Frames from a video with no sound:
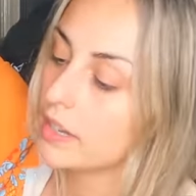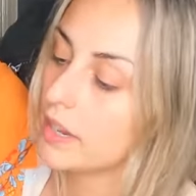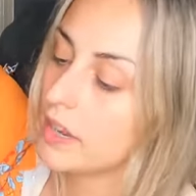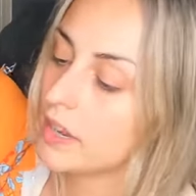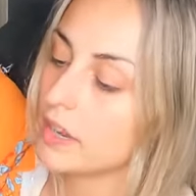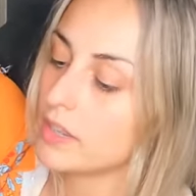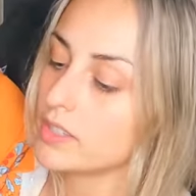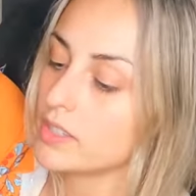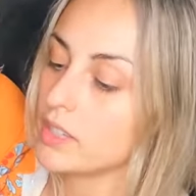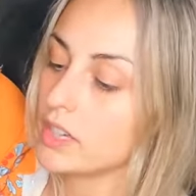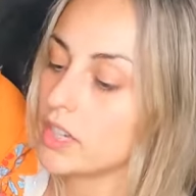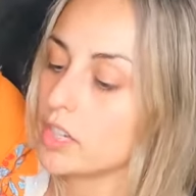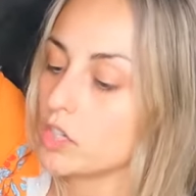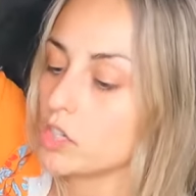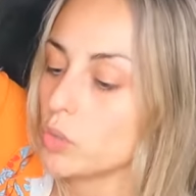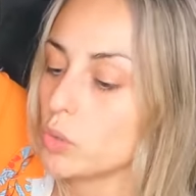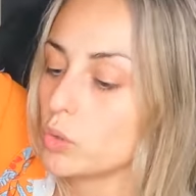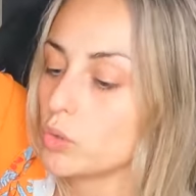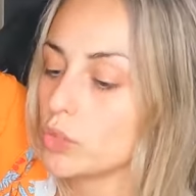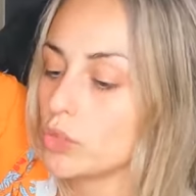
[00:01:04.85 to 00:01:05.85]
Uh, it's like a
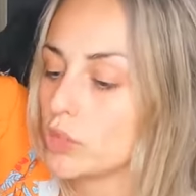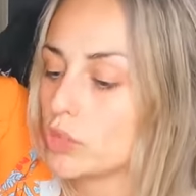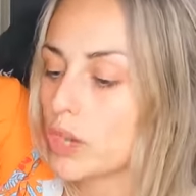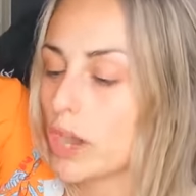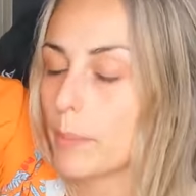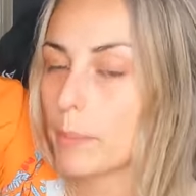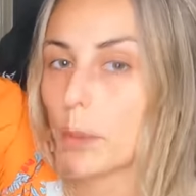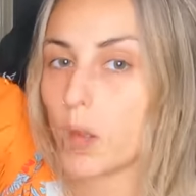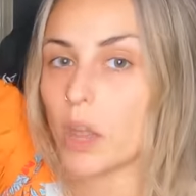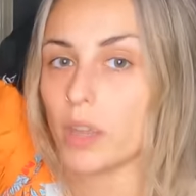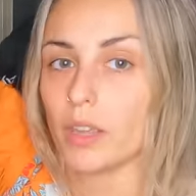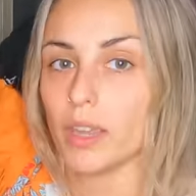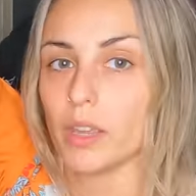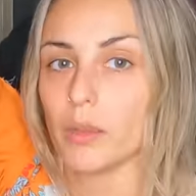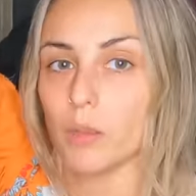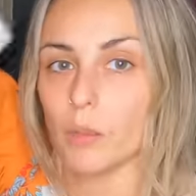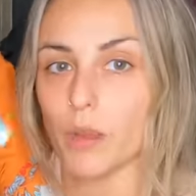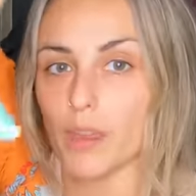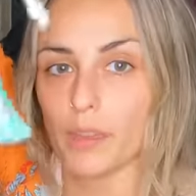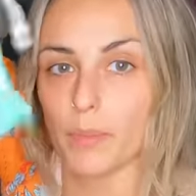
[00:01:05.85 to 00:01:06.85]
shoulder strap
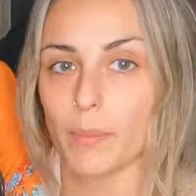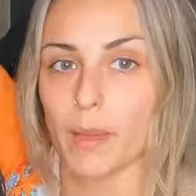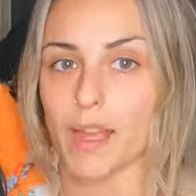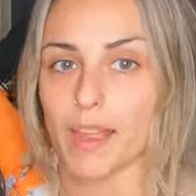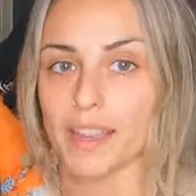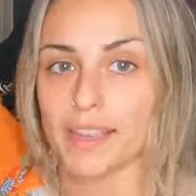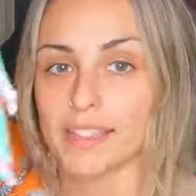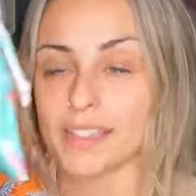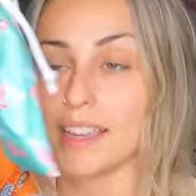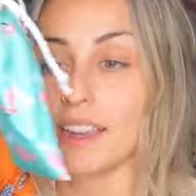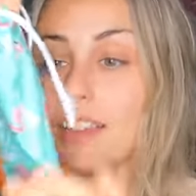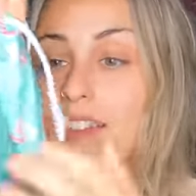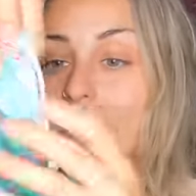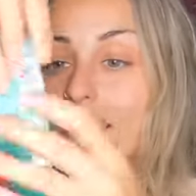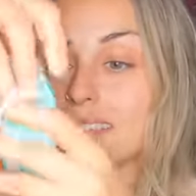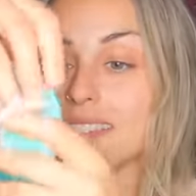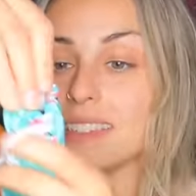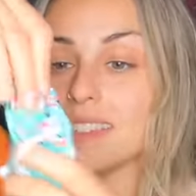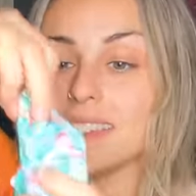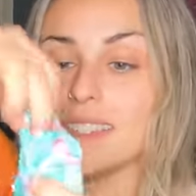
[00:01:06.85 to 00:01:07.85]
pocket with my
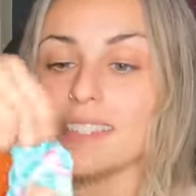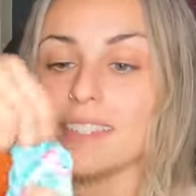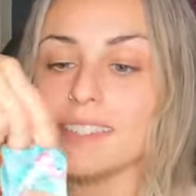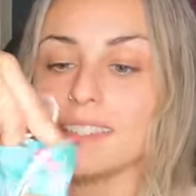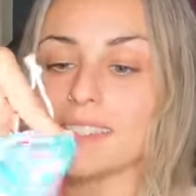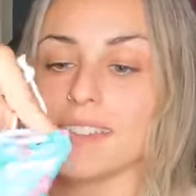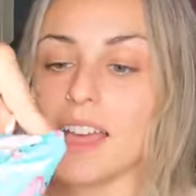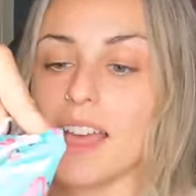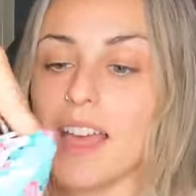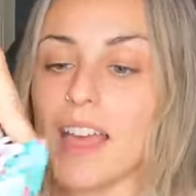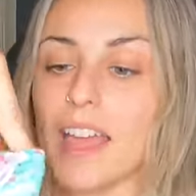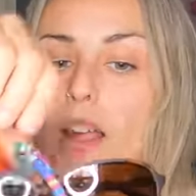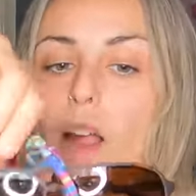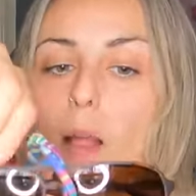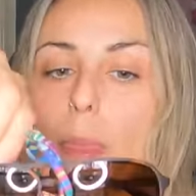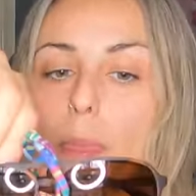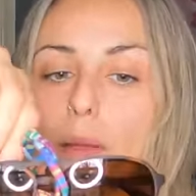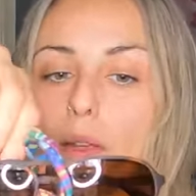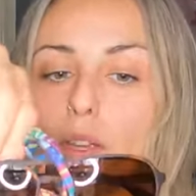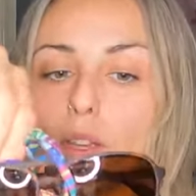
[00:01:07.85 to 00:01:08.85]
sunglasses inside. I
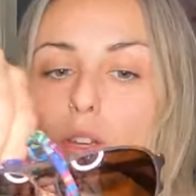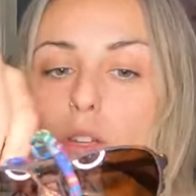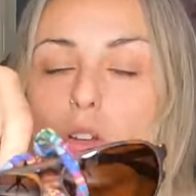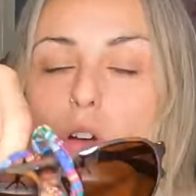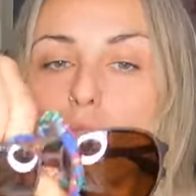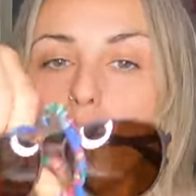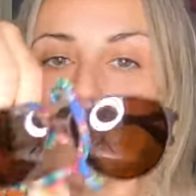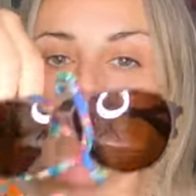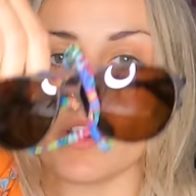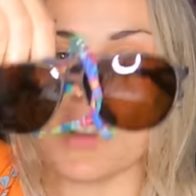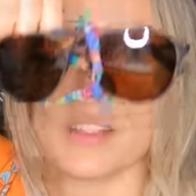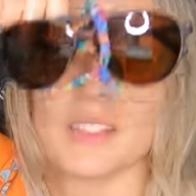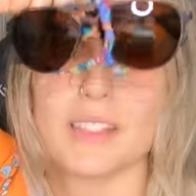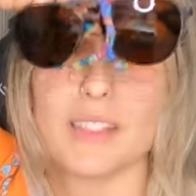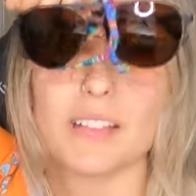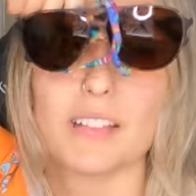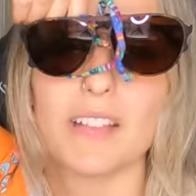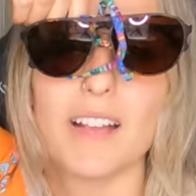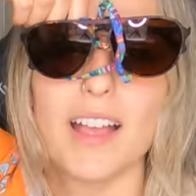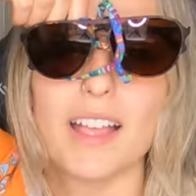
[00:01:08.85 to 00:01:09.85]
got the Goodr
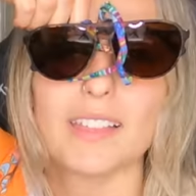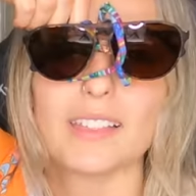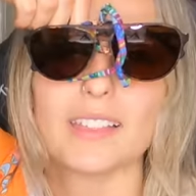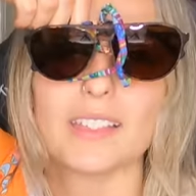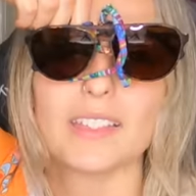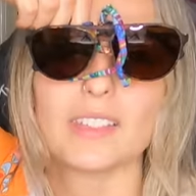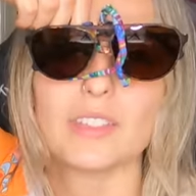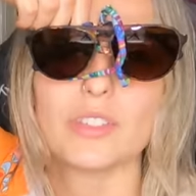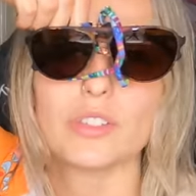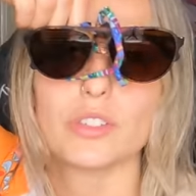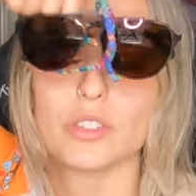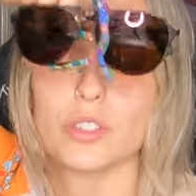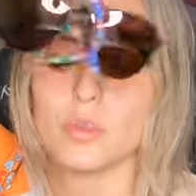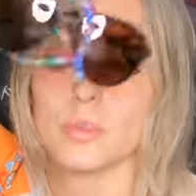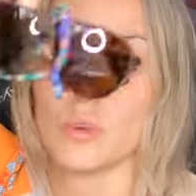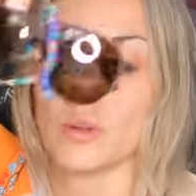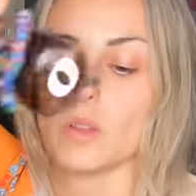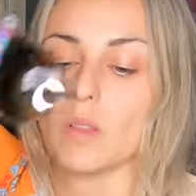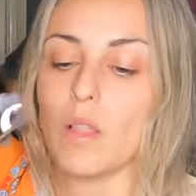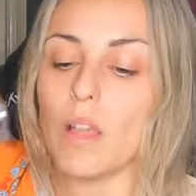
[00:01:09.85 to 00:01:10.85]
sunglasses. They're
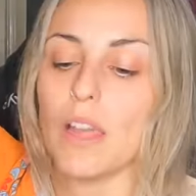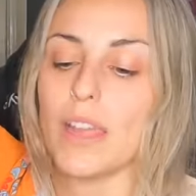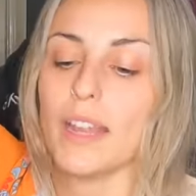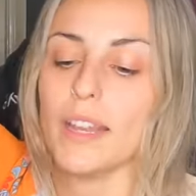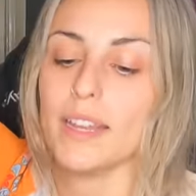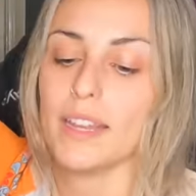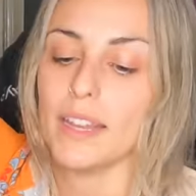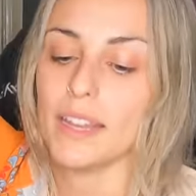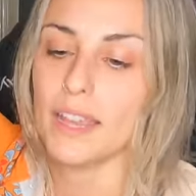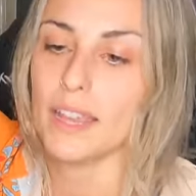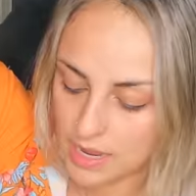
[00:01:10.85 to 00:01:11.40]
super light.